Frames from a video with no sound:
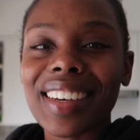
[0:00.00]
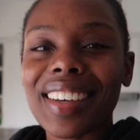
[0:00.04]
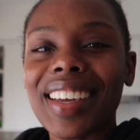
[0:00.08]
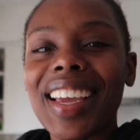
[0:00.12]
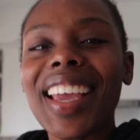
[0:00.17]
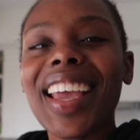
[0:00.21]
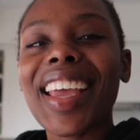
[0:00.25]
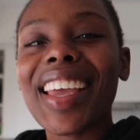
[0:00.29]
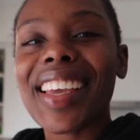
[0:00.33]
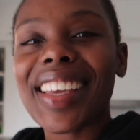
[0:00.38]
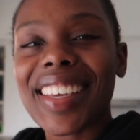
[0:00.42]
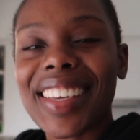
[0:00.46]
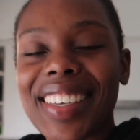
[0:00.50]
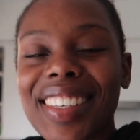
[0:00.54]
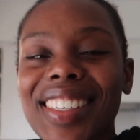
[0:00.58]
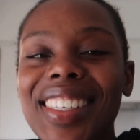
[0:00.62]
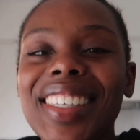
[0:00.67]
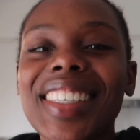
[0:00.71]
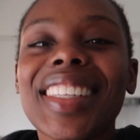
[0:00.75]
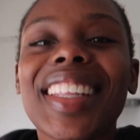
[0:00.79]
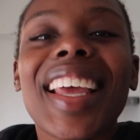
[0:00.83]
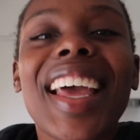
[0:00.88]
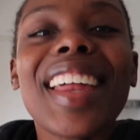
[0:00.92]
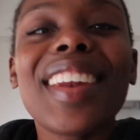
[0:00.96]
Hey, you see
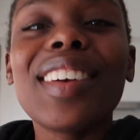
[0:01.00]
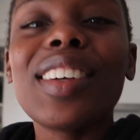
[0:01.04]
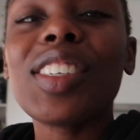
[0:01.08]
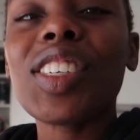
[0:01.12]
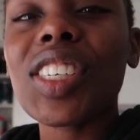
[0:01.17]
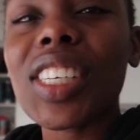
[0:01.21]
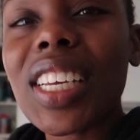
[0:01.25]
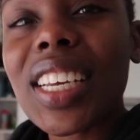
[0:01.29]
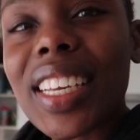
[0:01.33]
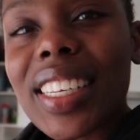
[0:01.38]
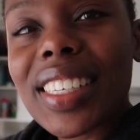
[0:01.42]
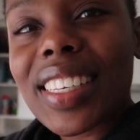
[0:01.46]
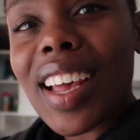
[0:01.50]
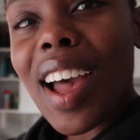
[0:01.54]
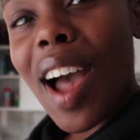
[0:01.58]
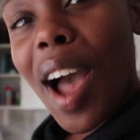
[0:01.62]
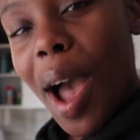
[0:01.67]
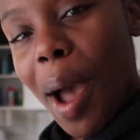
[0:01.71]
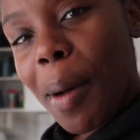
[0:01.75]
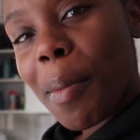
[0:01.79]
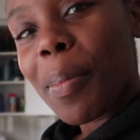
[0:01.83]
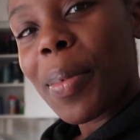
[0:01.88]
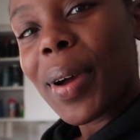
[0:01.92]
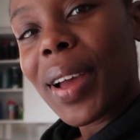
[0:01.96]
the energy is
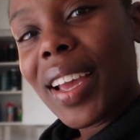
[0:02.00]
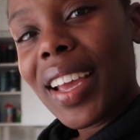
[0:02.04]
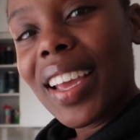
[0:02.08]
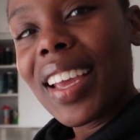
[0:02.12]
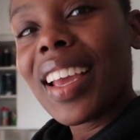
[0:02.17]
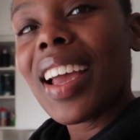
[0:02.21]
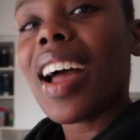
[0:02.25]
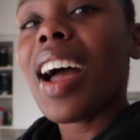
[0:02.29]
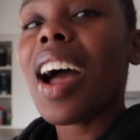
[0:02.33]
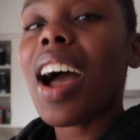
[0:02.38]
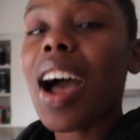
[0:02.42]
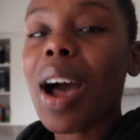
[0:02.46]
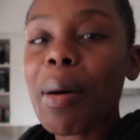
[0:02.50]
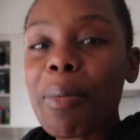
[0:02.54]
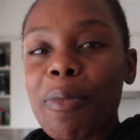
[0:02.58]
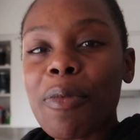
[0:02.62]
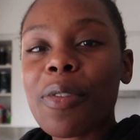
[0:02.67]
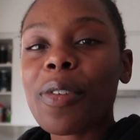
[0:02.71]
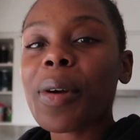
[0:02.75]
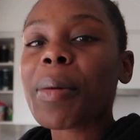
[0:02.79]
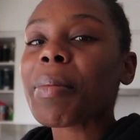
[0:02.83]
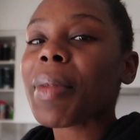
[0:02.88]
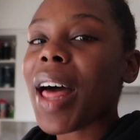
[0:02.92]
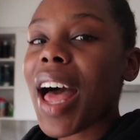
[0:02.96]
up
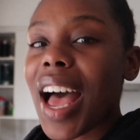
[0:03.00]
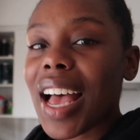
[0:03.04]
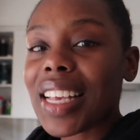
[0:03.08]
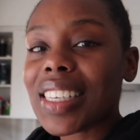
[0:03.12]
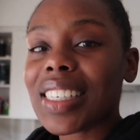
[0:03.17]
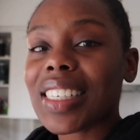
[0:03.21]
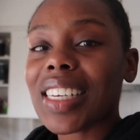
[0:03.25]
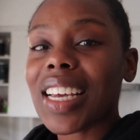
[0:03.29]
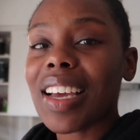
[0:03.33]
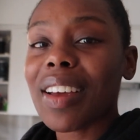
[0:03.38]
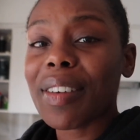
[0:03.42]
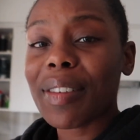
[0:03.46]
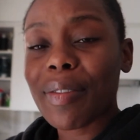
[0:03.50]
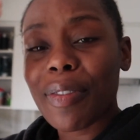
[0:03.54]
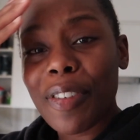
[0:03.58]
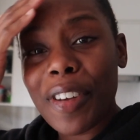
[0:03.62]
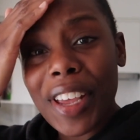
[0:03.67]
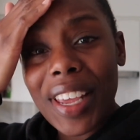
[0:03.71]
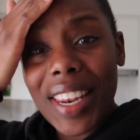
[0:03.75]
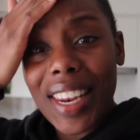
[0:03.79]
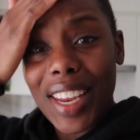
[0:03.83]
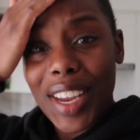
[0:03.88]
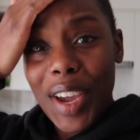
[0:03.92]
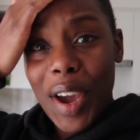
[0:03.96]
from last
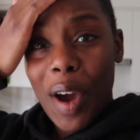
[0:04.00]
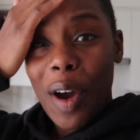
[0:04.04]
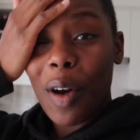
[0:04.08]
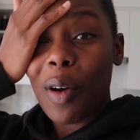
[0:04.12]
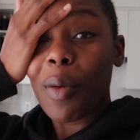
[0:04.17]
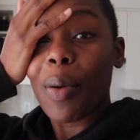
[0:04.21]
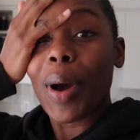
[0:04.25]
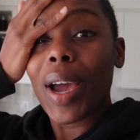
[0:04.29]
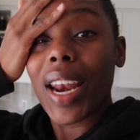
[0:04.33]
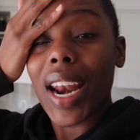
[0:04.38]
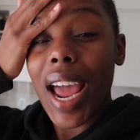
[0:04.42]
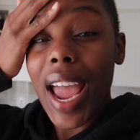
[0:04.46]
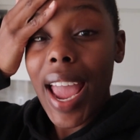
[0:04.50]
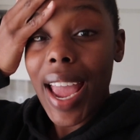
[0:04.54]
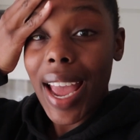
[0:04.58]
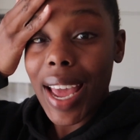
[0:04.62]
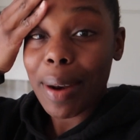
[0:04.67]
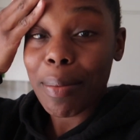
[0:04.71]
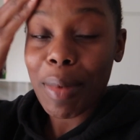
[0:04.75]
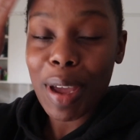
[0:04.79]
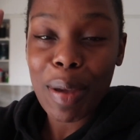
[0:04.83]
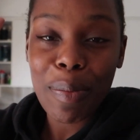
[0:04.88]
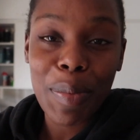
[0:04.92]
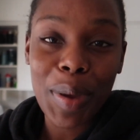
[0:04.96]
video when I had
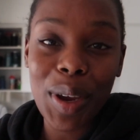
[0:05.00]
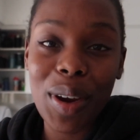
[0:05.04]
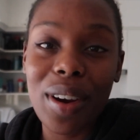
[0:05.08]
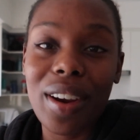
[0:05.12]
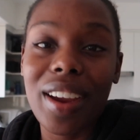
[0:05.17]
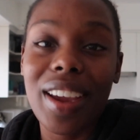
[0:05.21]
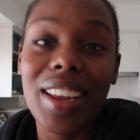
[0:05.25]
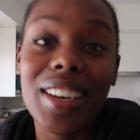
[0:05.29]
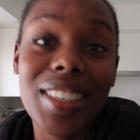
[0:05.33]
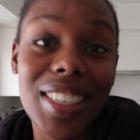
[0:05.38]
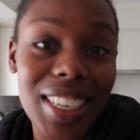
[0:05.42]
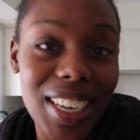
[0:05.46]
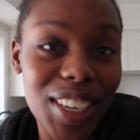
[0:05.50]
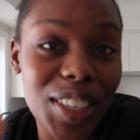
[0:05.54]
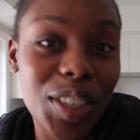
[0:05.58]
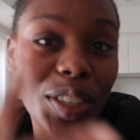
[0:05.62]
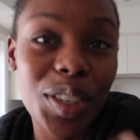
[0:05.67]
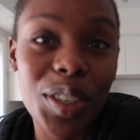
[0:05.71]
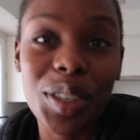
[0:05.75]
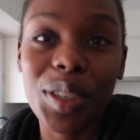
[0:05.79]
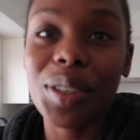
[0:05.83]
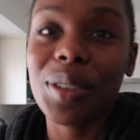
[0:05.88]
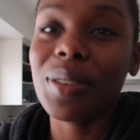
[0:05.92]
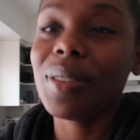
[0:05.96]
my period, day
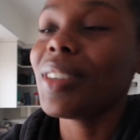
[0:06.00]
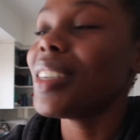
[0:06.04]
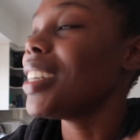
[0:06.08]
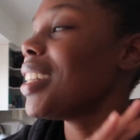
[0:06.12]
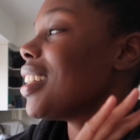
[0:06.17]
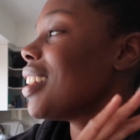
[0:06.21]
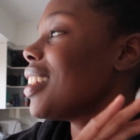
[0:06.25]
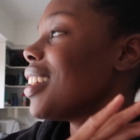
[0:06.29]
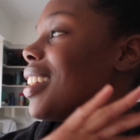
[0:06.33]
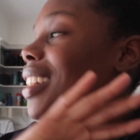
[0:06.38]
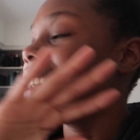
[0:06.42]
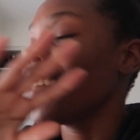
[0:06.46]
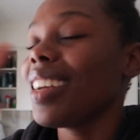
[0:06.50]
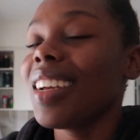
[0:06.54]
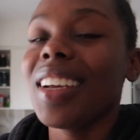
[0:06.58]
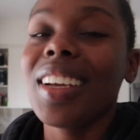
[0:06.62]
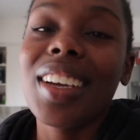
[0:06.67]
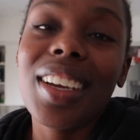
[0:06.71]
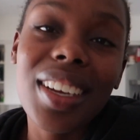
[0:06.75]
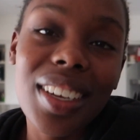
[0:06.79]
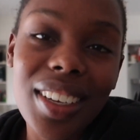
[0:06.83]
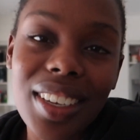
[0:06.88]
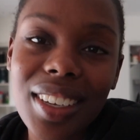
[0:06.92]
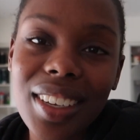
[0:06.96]
2.
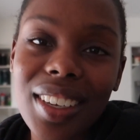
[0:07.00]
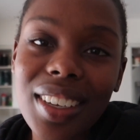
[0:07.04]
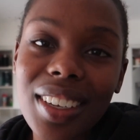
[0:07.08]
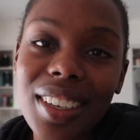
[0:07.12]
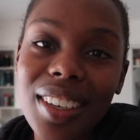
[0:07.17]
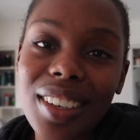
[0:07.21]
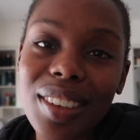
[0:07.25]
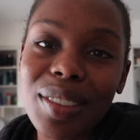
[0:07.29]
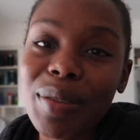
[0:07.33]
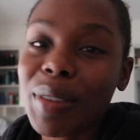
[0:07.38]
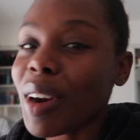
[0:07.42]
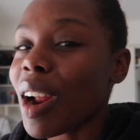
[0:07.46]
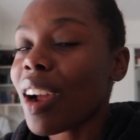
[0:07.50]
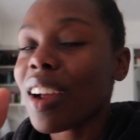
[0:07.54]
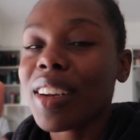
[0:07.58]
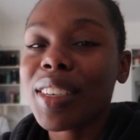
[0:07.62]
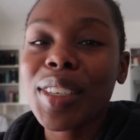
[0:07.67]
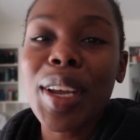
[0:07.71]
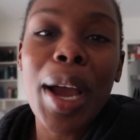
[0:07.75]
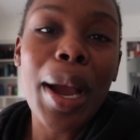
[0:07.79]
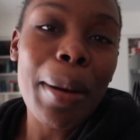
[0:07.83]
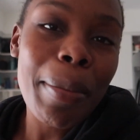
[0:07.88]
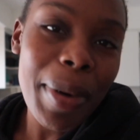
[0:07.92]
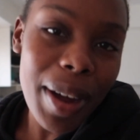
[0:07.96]
We're not gonna
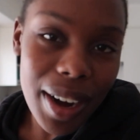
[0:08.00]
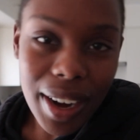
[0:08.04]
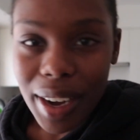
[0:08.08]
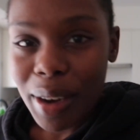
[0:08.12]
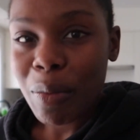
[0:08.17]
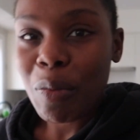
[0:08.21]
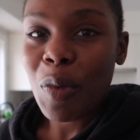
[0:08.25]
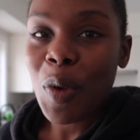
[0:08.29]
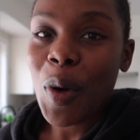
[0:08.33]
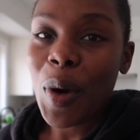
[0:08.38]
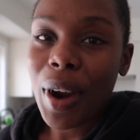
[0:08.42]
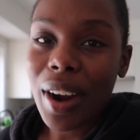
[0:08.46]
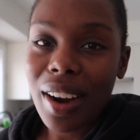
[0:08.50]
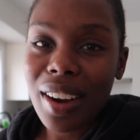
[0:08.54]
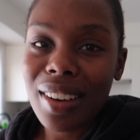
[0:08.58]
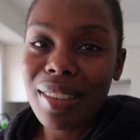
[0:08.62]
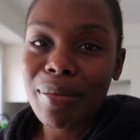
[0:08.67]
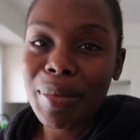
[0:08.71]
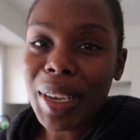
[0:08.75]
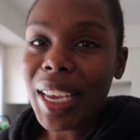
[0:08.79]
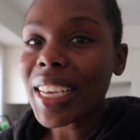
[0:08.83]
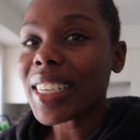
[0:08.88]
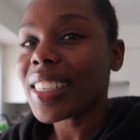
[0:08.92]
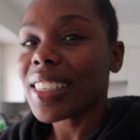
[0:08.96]
talk about it anymore
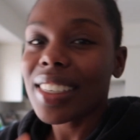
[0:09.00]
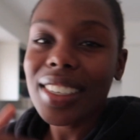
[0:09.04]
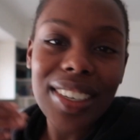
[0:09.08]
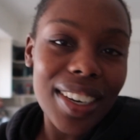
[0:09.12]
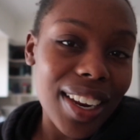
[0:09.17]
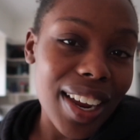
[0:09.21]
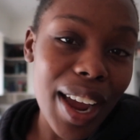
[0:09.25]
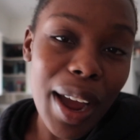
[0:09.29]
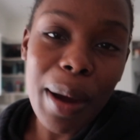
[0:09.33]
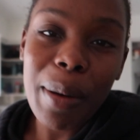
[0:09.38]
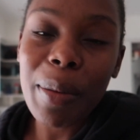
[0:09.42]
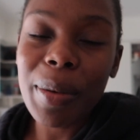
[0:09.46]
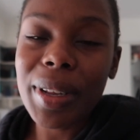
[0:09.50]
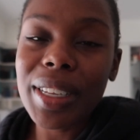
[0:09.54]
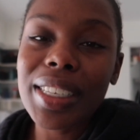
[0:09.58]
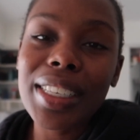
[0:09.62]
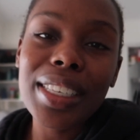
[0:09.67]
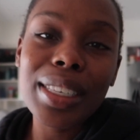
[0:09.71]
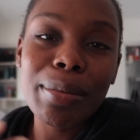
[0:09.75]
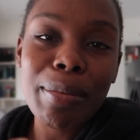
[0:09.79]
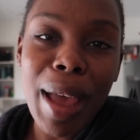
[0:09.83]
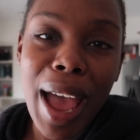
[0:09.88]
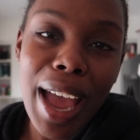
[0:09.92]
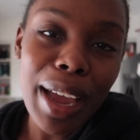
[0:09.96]
because it's gonna come and
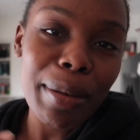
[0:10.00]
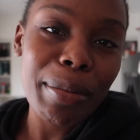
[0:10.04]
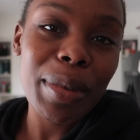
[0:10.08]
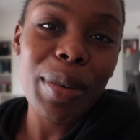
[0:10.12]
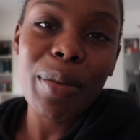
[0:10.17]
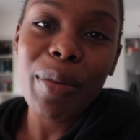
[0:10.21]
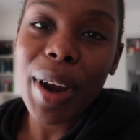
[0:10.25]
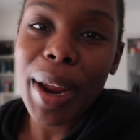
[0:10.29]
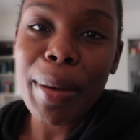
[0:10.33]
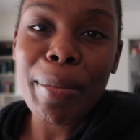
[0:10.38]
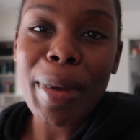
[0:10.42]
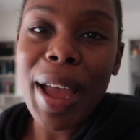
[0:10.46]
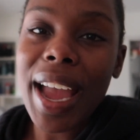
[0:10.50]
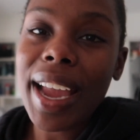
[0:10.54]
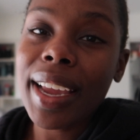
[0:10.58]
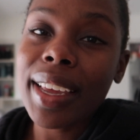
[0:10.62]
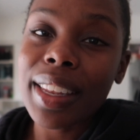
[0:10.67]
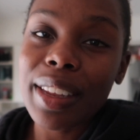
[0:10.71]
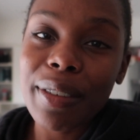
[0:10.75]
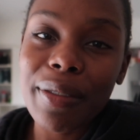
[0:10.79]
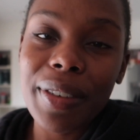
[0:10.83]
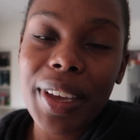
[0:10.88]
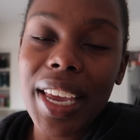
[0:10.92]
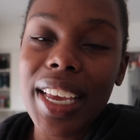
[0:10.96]
smack me right back in
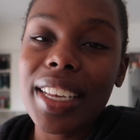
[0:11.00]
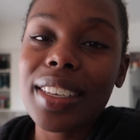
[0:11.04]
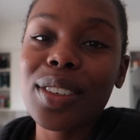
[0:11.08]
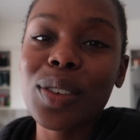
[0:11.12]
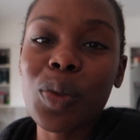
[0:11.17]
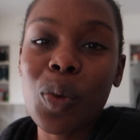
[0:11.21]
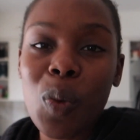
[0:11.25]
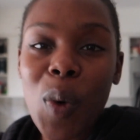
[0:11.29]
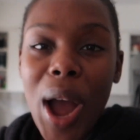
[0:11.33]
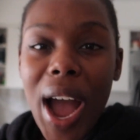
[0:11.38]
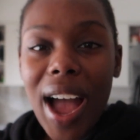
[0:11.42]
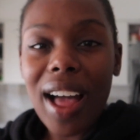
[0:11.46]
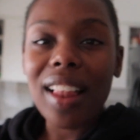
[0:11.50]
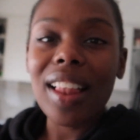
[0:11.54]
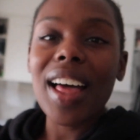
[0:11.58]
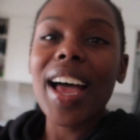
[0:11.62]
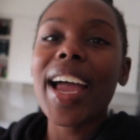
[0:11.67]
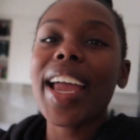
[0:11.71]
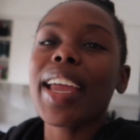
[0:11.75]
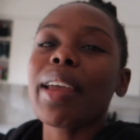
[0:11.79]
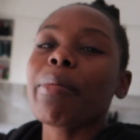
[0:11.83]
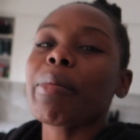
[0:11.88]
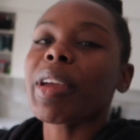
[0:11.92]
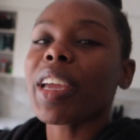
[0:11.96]
the face. While I
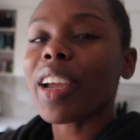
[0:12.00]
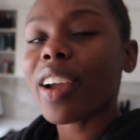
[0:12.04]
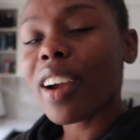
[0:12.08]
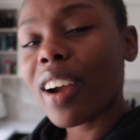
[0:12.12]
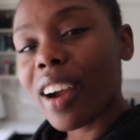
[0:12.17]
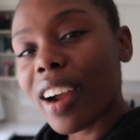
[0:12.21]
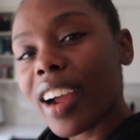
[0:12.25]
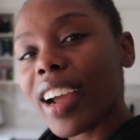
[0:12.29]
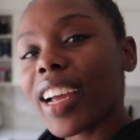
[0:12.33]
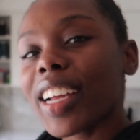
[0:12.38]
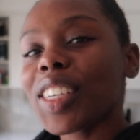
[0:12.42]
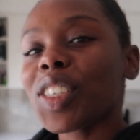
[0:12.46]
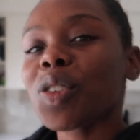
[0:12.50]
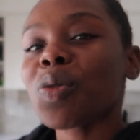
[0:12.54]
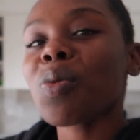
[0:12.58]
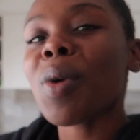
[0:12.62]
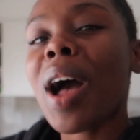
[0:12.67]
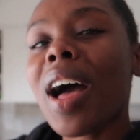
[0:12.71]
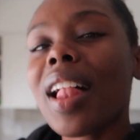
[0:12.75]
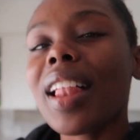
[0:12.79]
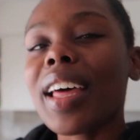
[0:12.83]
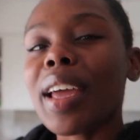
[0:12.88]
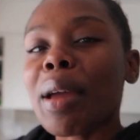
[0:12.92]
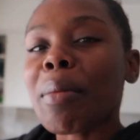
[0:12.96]
am encouraged,
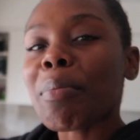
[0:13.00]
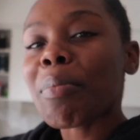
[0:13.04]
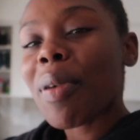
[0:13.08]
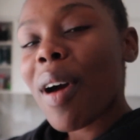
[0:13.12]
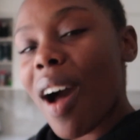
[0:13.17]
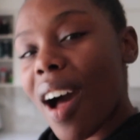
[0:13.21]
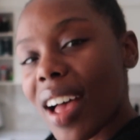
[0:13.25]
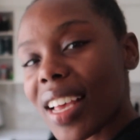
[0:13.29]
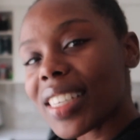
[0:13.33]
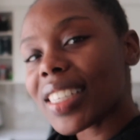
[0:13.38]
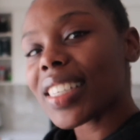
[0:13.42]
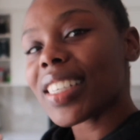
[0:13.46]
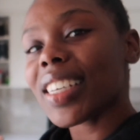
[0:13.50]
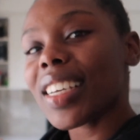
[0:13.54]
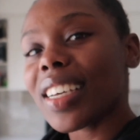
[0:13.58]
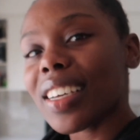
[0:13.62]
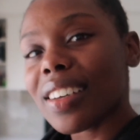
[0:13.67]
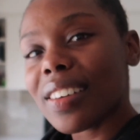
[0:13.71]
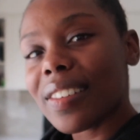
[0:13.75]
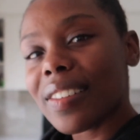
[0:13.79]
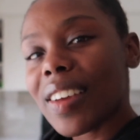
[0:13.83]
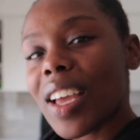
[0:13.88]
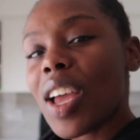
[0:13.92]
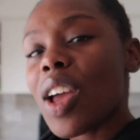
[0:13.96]
while I am
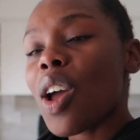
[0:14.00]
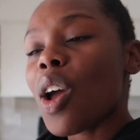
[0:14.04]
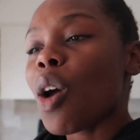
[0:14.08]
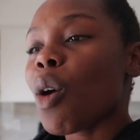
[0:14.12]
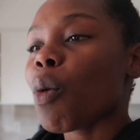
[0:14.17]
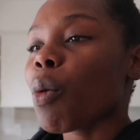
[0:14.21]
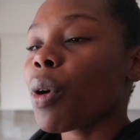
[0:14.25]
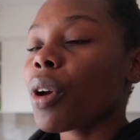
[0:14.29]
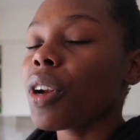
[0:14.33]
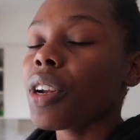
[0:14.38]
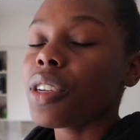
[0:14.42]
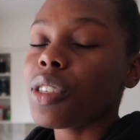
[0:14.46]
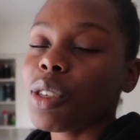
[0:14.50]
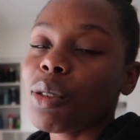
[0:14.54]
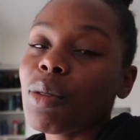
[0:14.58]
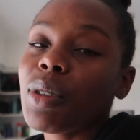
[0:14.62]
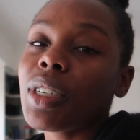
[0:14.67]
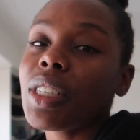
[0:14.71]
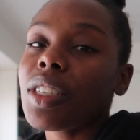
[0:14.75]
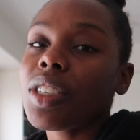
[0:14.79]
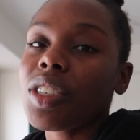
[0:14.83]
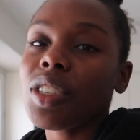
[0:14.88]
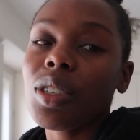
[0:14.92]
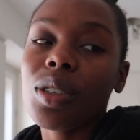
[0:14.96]
positive, we're gonna do what
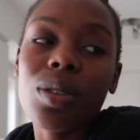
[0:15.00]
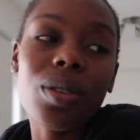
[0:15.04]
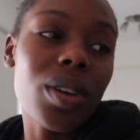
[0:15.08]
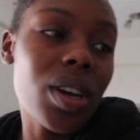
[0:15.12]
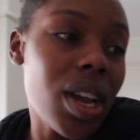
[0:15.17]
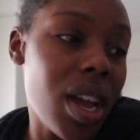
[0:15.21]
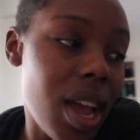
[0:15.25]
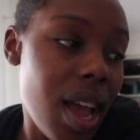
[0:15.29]
it do.